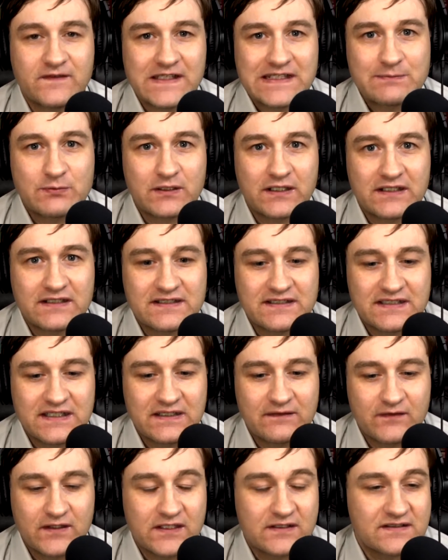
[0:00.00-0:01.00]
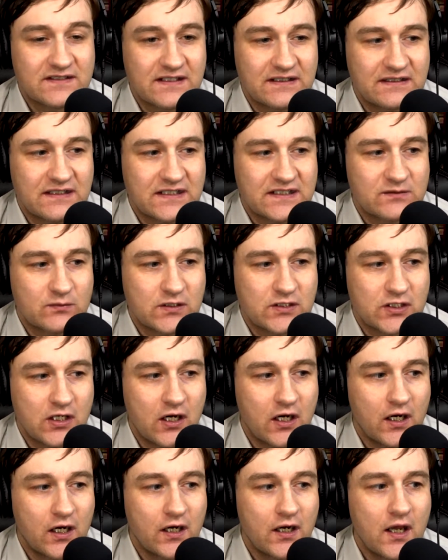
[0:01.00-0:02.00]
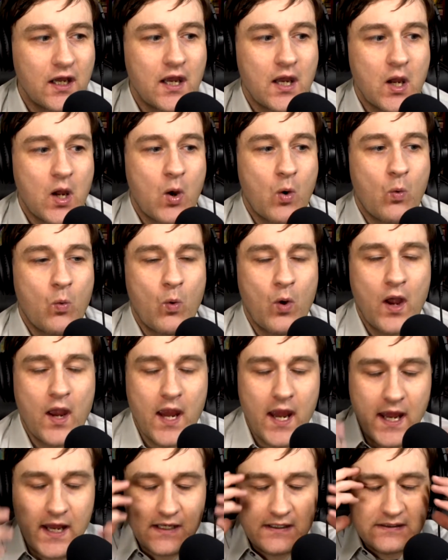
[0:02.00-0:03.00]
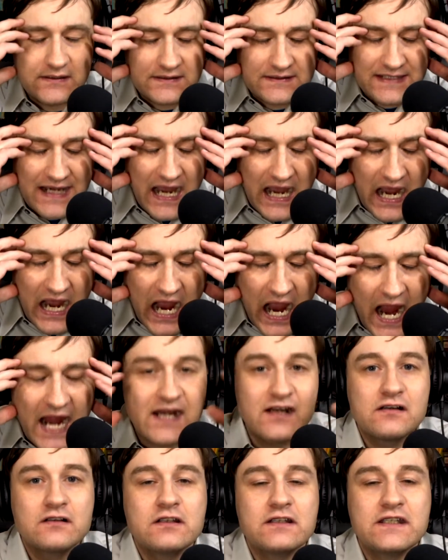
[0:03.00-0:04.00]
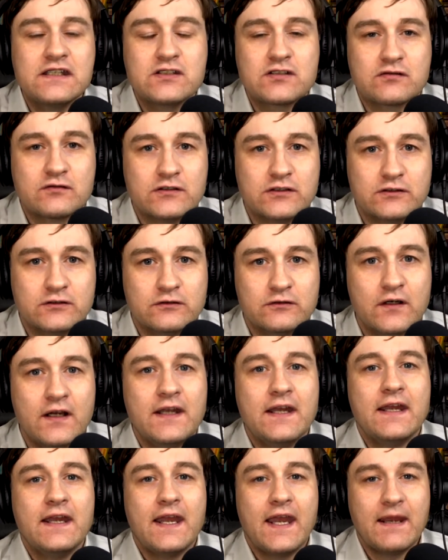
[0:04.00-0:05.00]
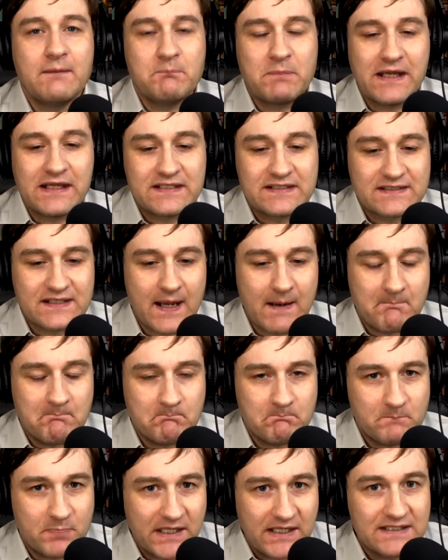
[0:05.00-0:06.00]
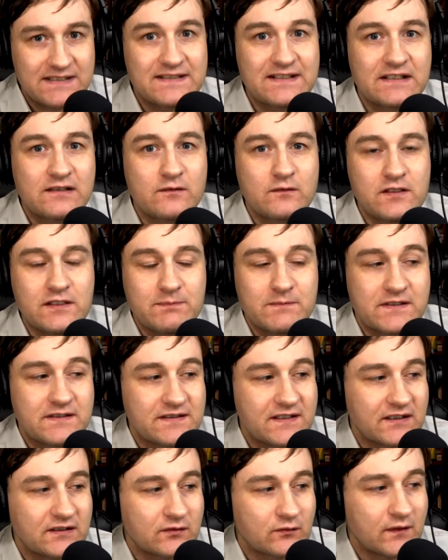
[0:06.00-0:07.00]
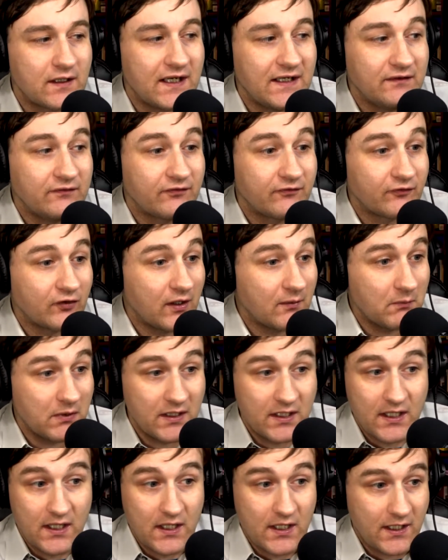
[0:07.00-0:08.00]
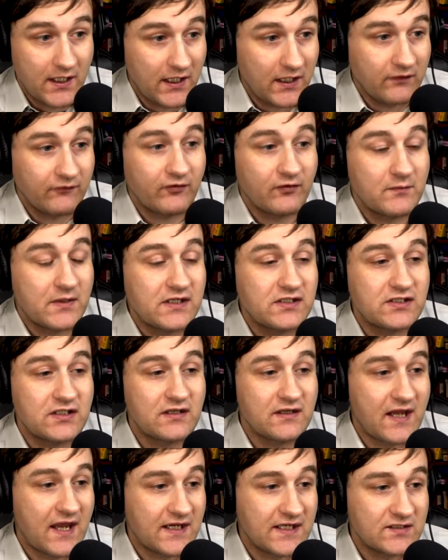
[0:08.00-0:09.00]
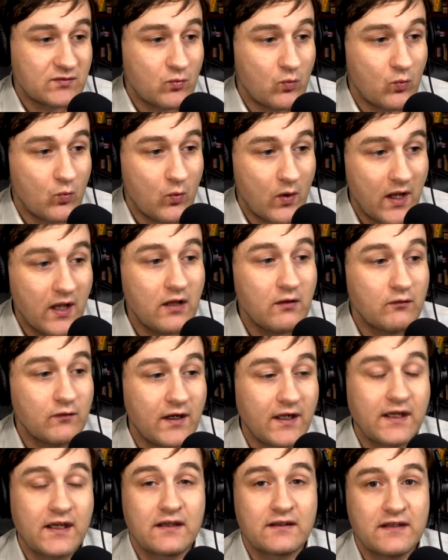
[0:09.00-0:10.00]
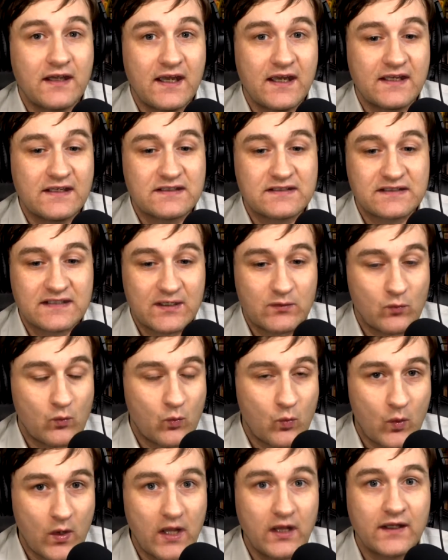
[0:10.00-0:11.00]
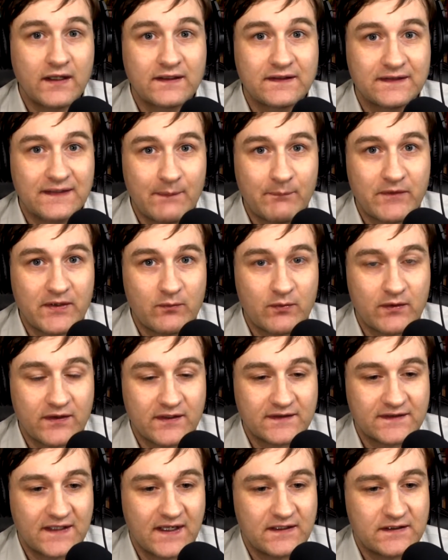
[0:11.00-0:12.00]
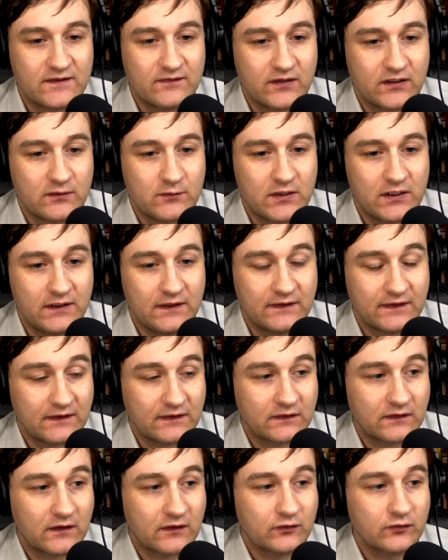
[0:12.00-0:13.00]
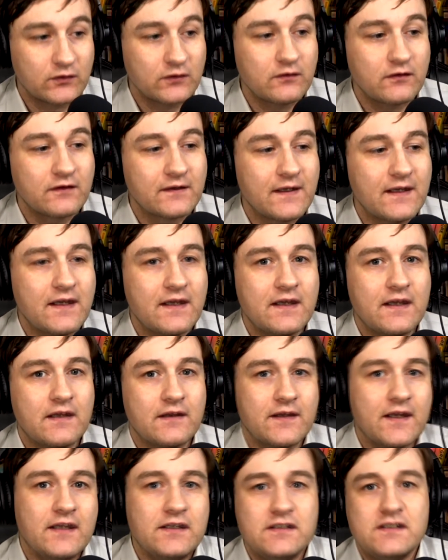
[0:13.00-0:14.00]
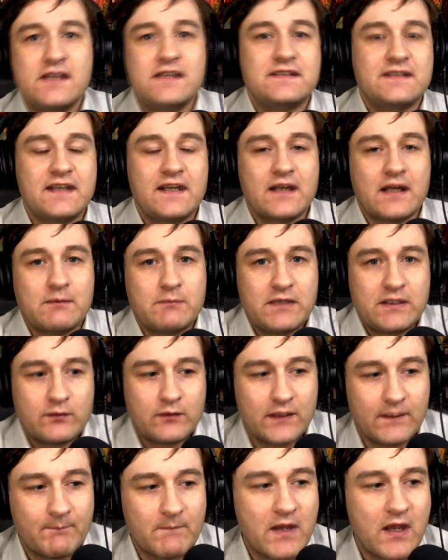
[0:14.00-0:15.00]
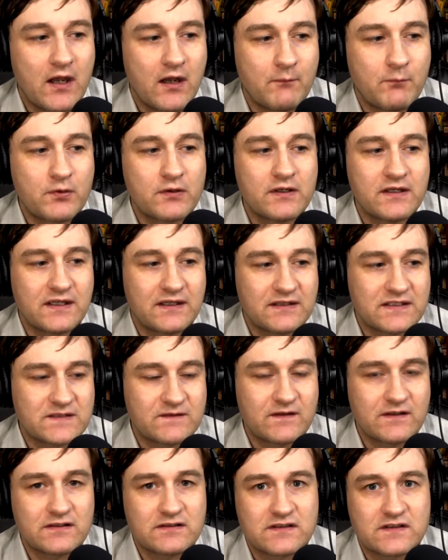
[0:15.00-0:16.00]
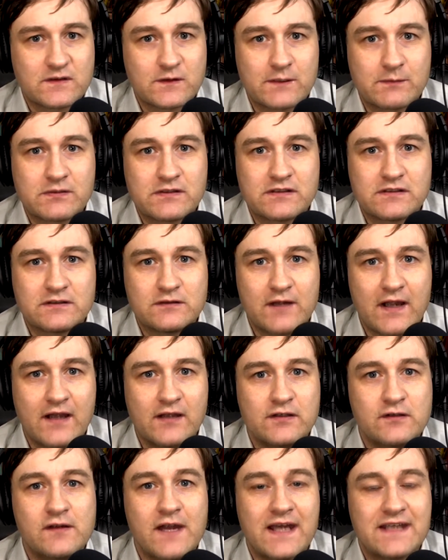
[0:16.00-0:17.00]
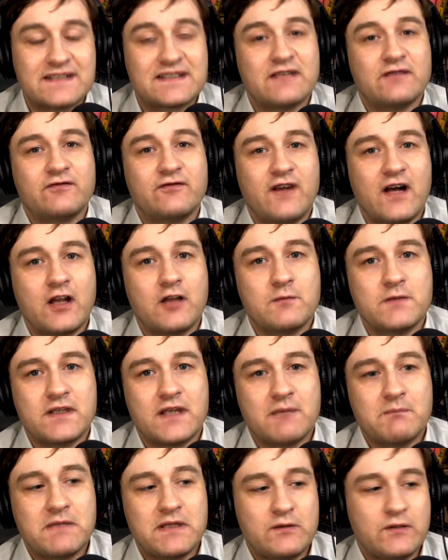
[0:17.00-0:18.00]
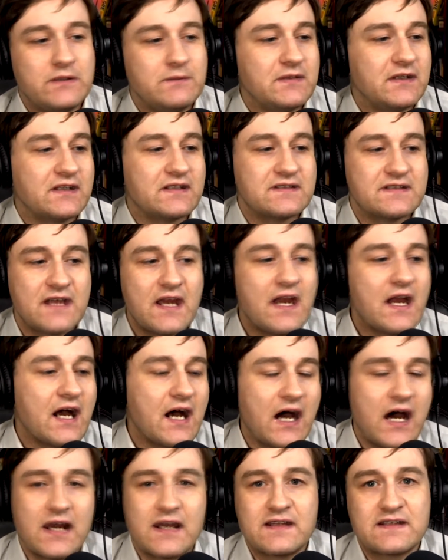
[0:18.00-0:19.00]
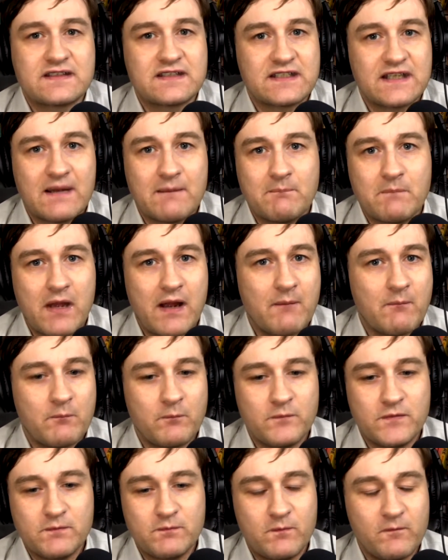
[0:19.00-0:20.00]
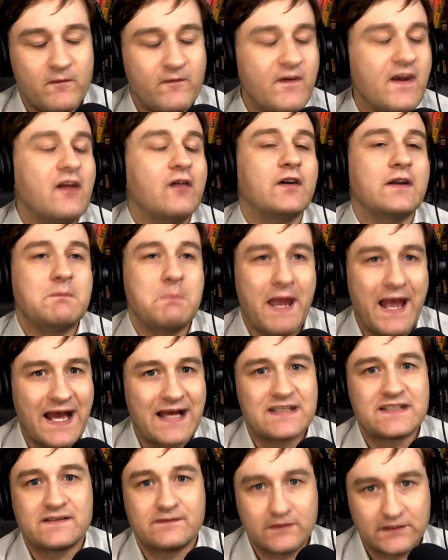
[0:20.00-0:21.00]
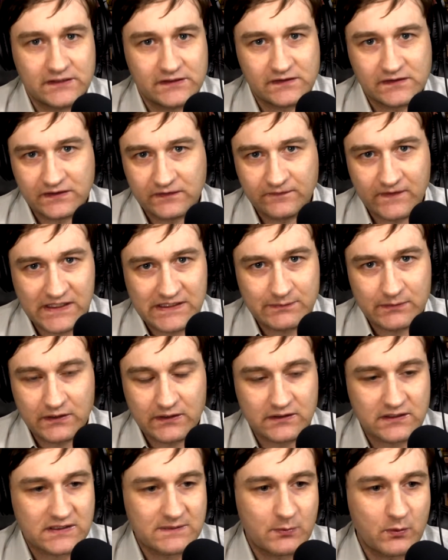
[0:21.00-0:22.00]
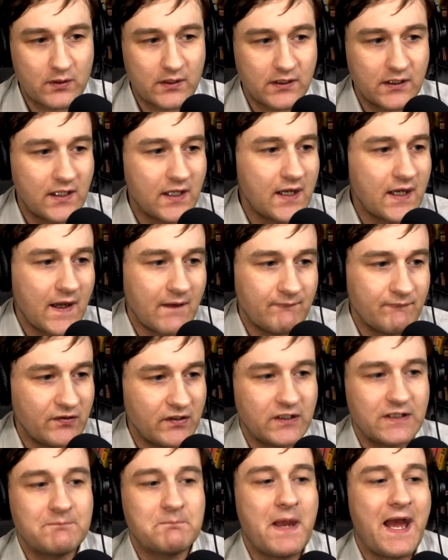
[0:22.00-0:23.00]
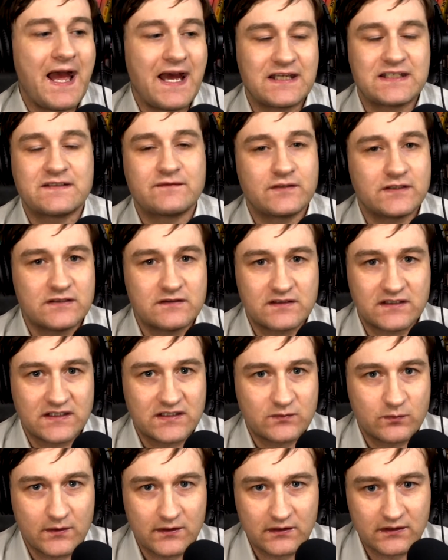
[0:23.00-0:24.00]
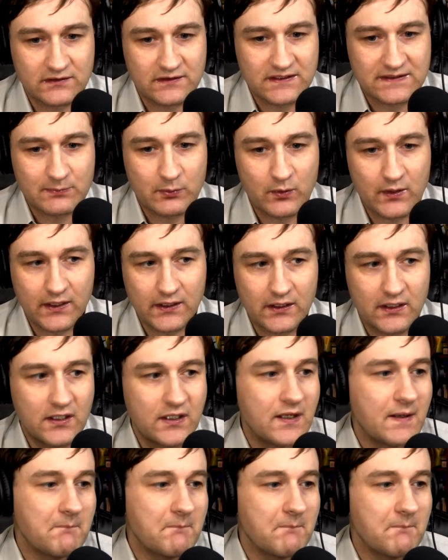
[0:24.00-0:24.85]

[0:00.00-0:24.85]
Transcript: Facebook and seeing videos like this, which are entirely true and based on basic arithmetic derived from information that is well recognized and well accepted within scientific communities as the truth, then you need to get on MeWe. I'll put a link in this video's description to how you guys can follow me on MeWe because honestly, I'm very passively using Facebook at this point. I'm very passively using Twitter at this point.